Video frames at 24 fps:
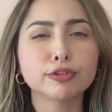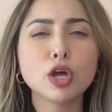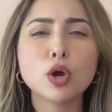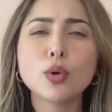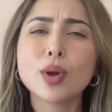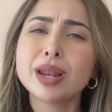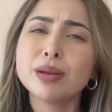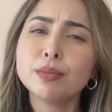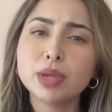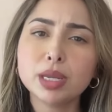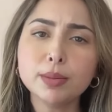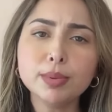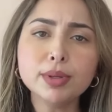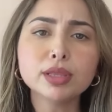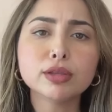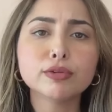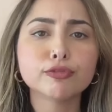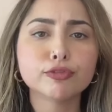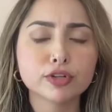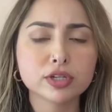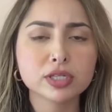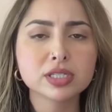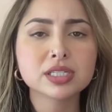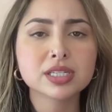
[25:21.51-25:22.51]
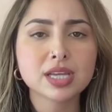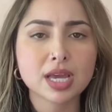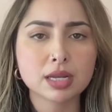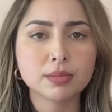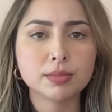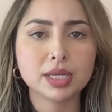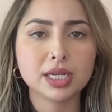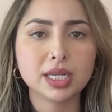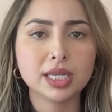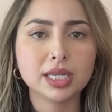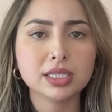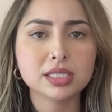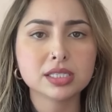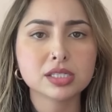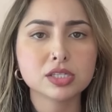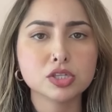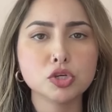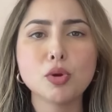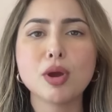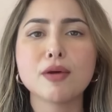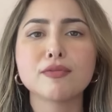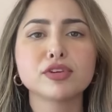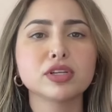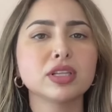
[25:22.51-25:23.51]
And maybe the first 10 minutes you
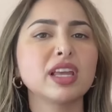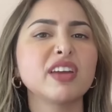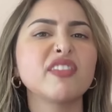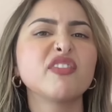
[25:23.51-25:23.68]
have to like